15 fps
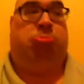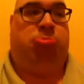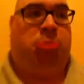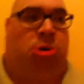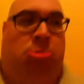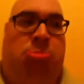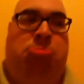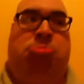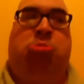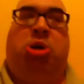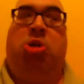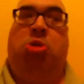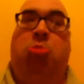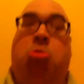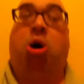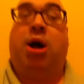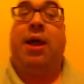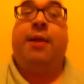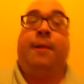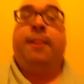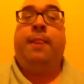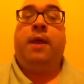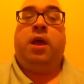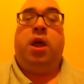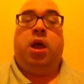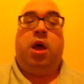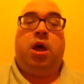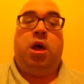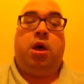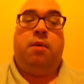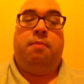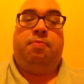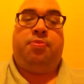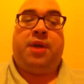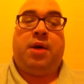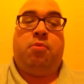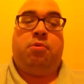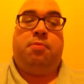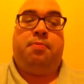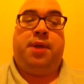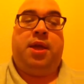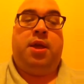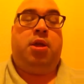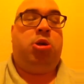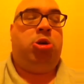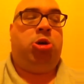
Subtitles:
wonder why that would be.